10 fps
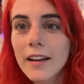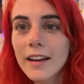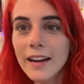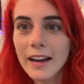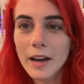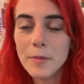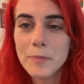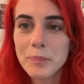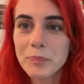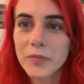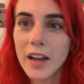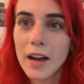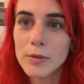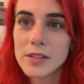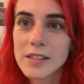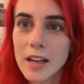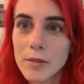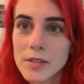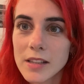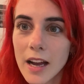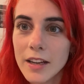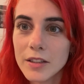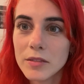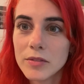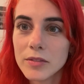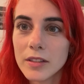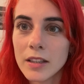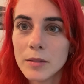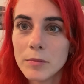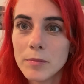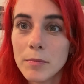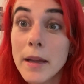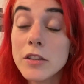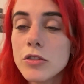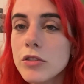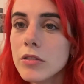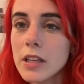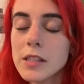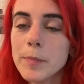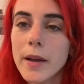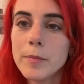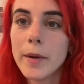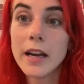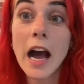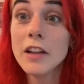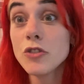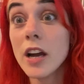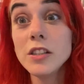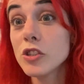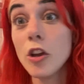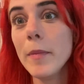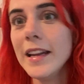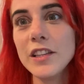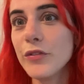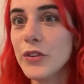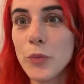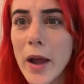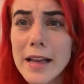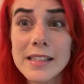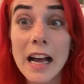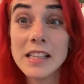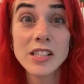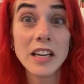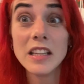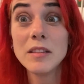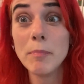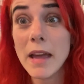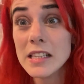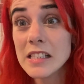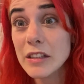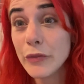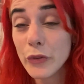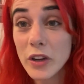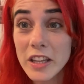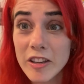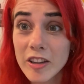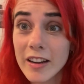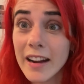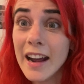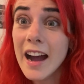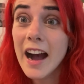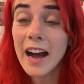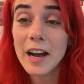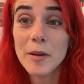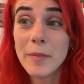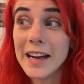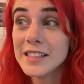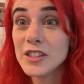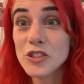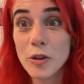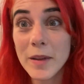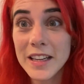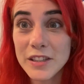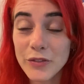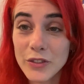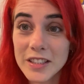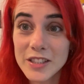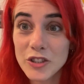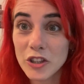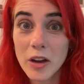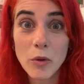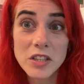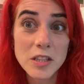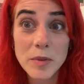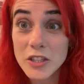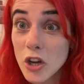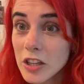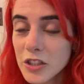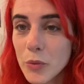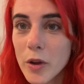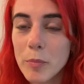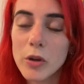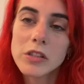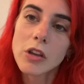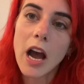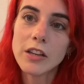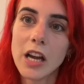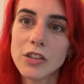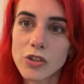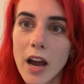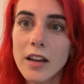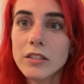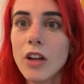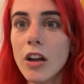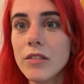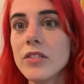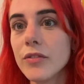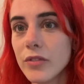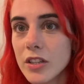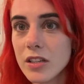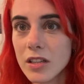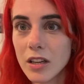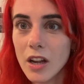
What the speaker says: I was kind of meant to do this, but I tried so many different ways. I studied medicine for a year. I did so many different, I wanted to be a doctor at one point. So I tried a lot of different